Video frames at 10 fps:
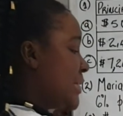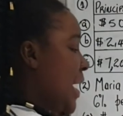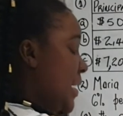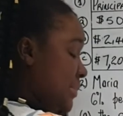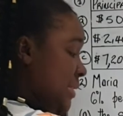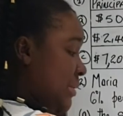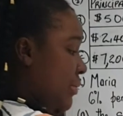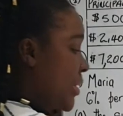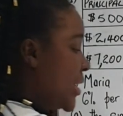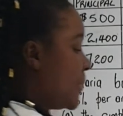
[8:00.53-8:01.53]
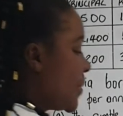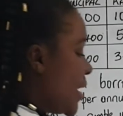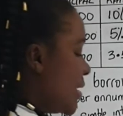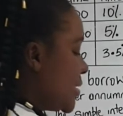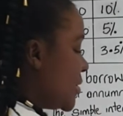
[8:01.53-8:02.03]
times 3.
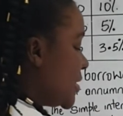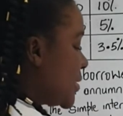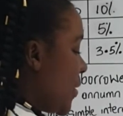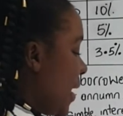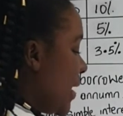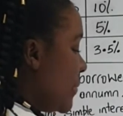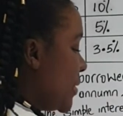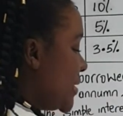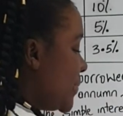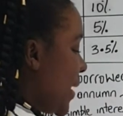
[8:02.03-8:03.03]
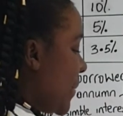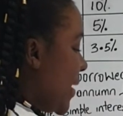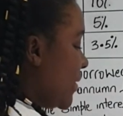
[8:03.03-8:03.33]
So let's go ahead and multiply by